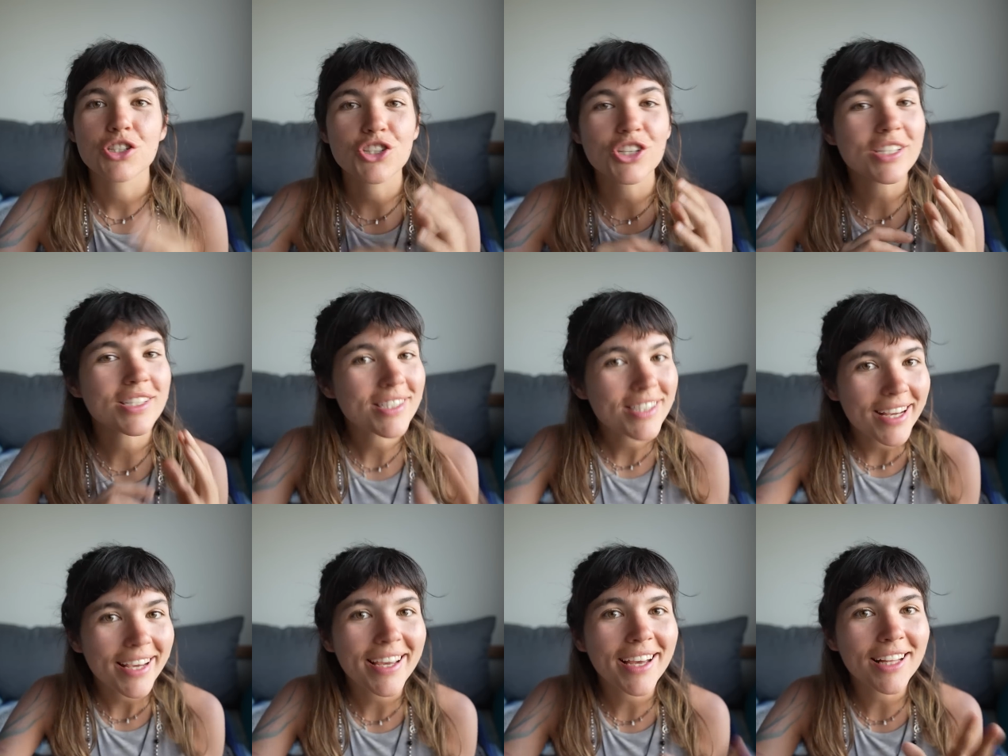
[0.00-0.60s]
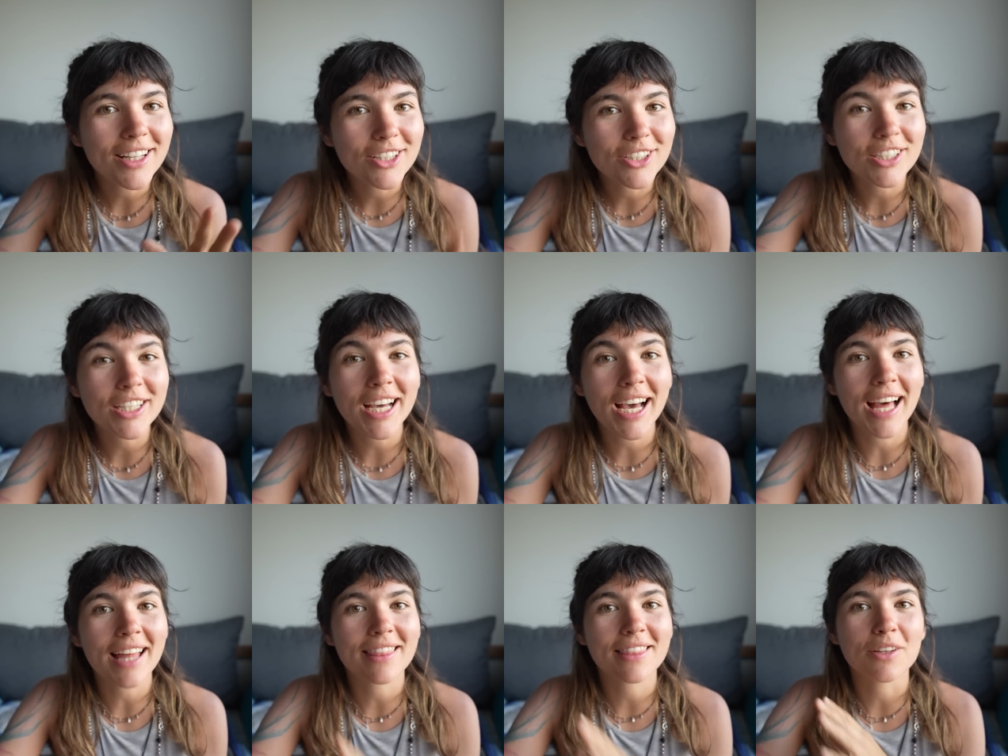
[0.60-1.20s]
Just take a
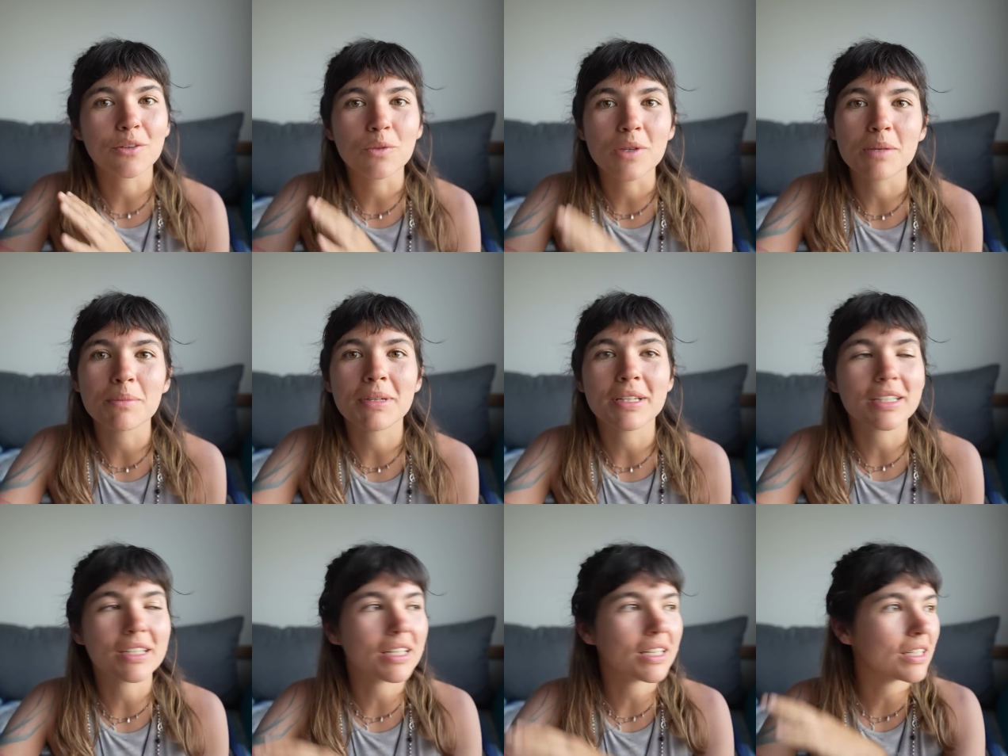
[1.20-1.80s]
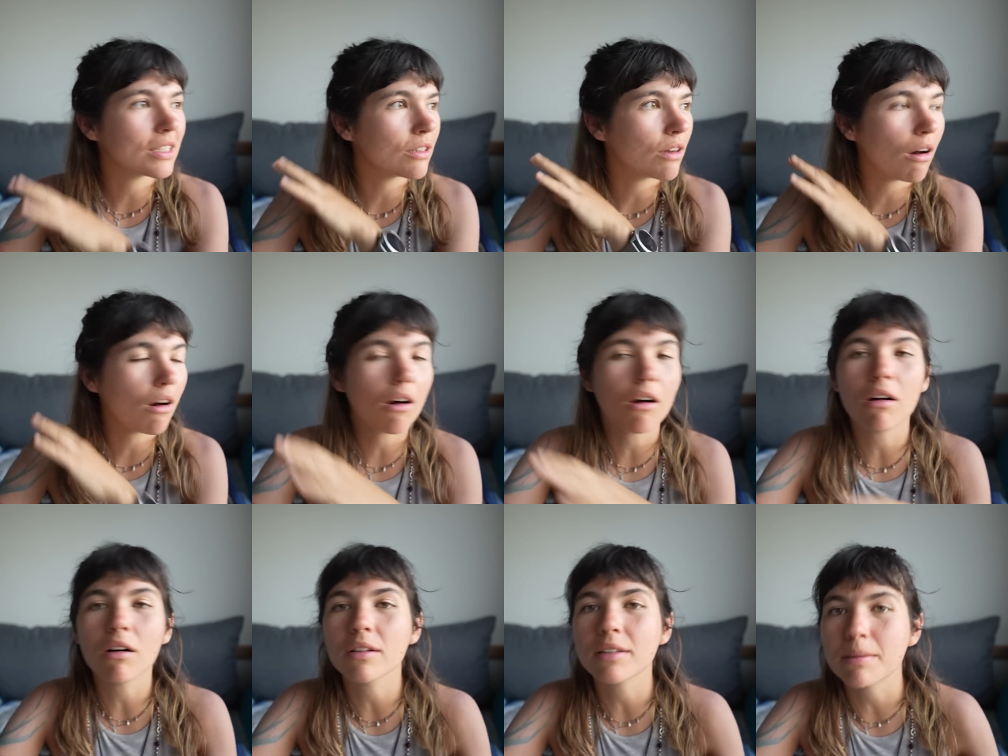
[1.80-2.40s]
look at the women in
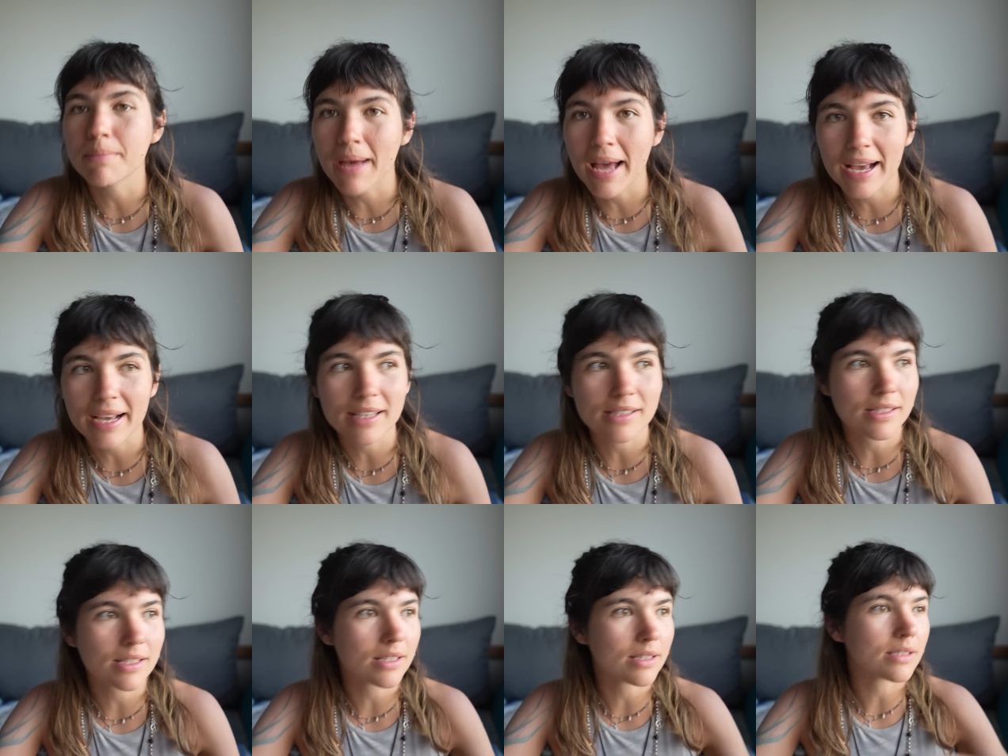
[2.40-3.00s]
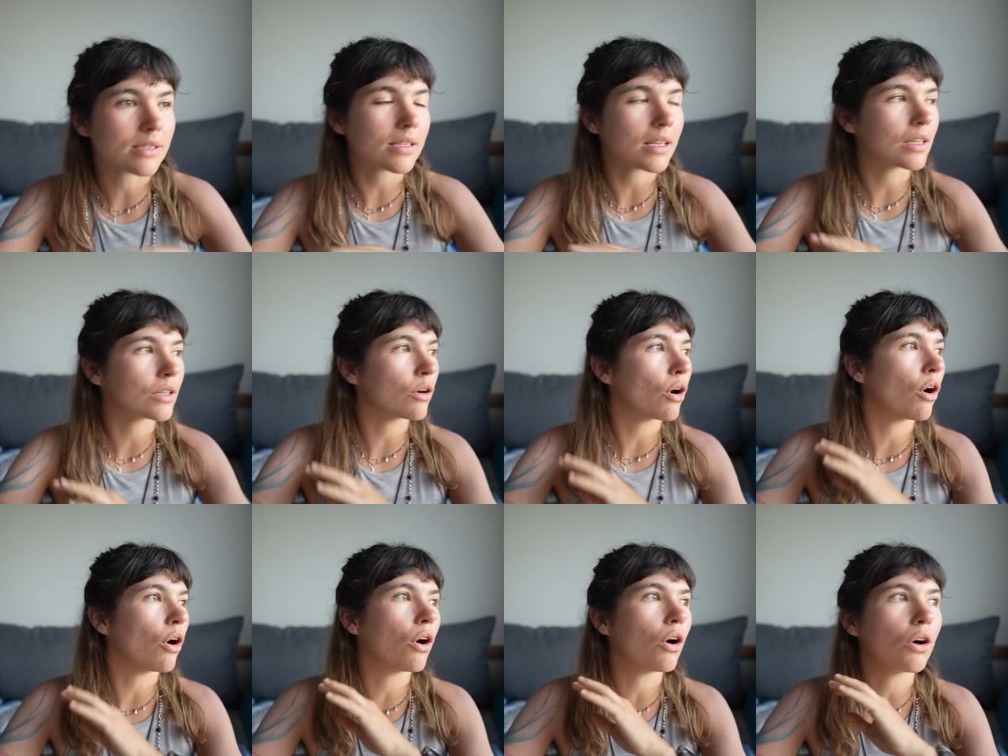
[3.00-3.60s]
all the magazines and
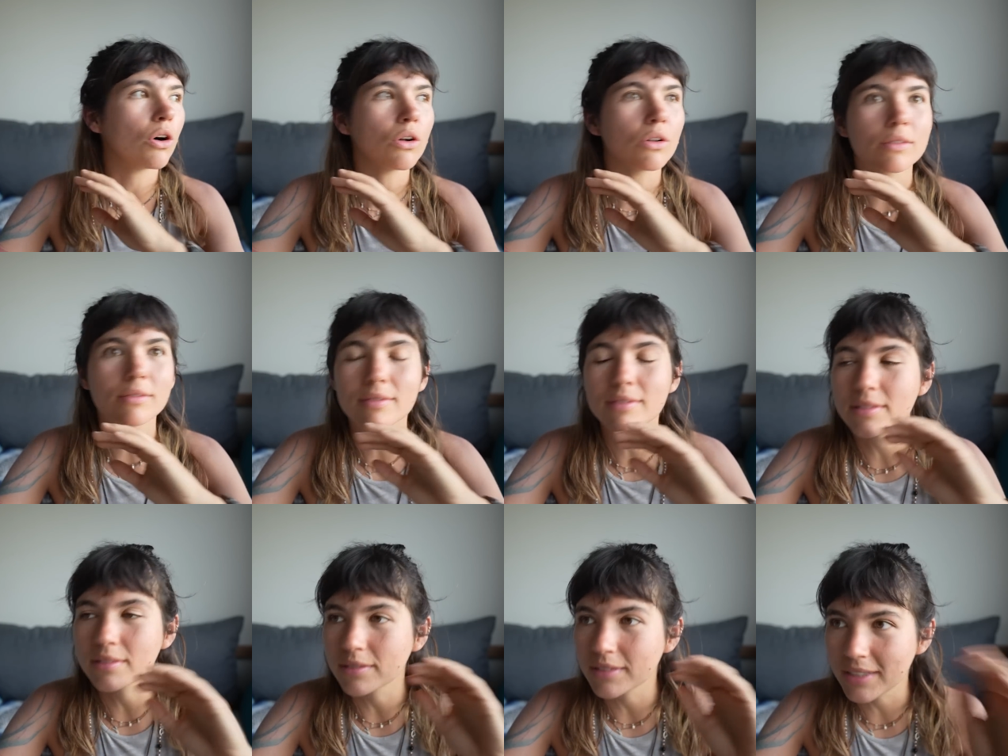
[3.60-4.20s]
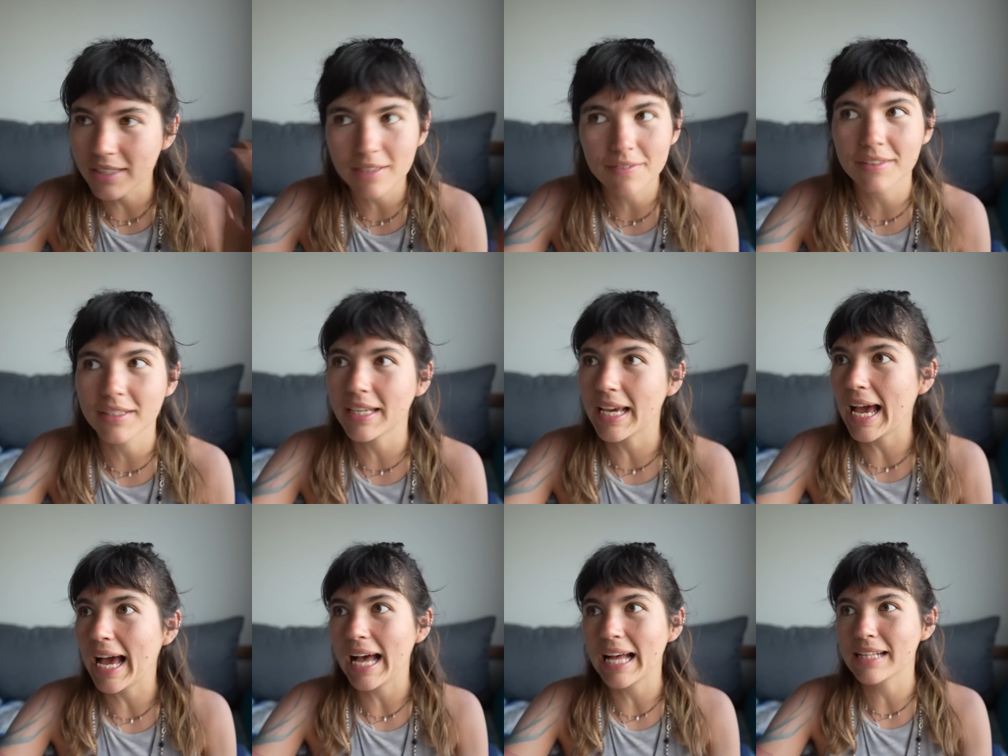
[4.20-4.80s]
all
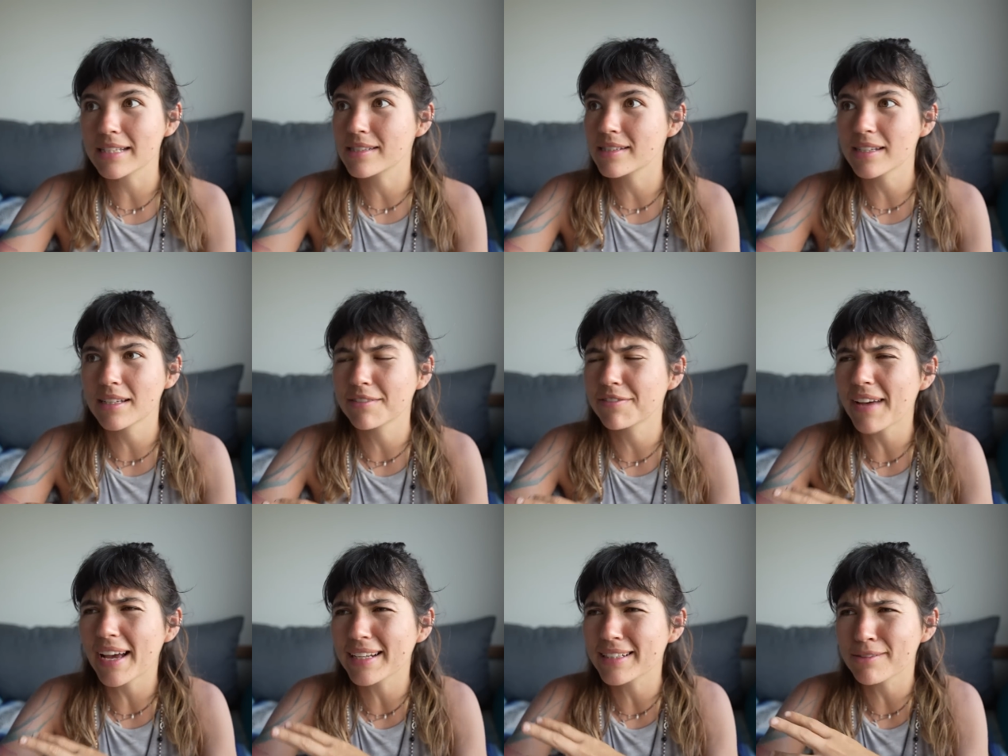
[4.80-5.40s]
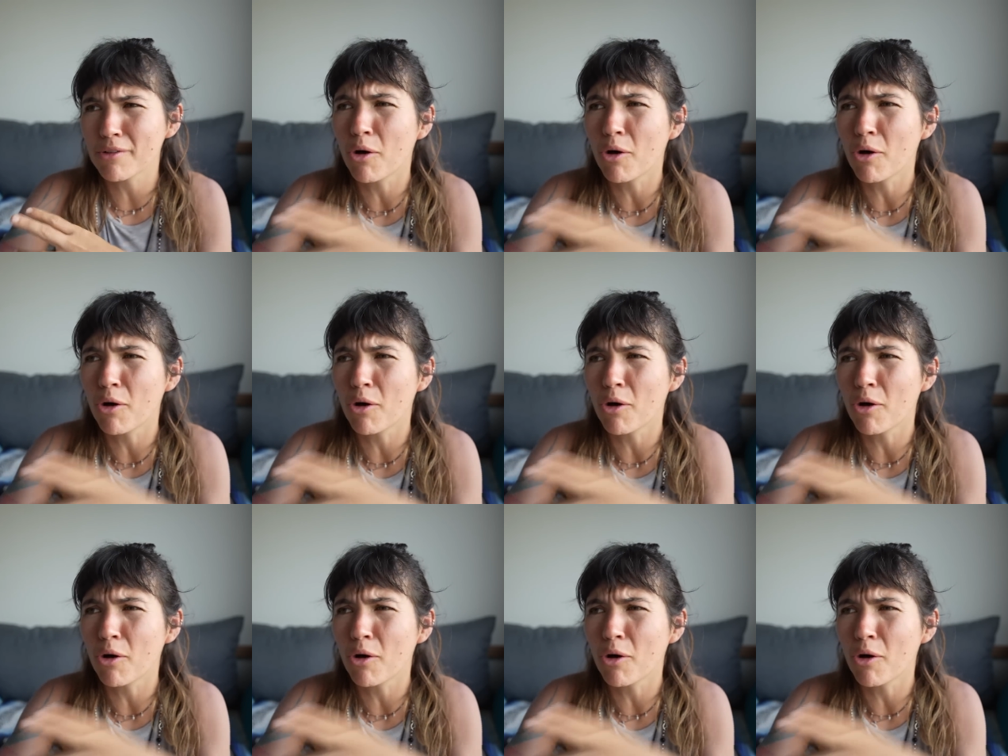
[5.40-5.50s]
TV ads, in fact,